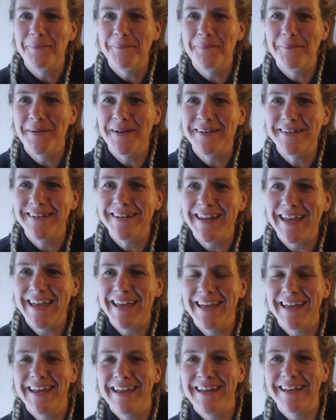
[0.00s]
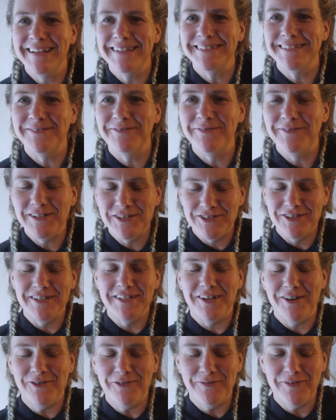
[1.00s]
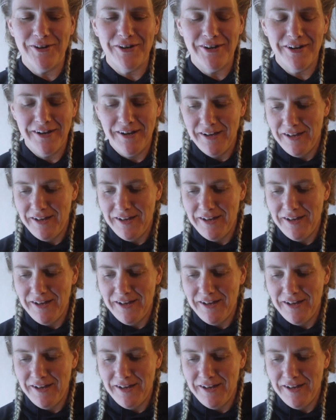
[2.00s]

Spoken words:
Monday is officially over.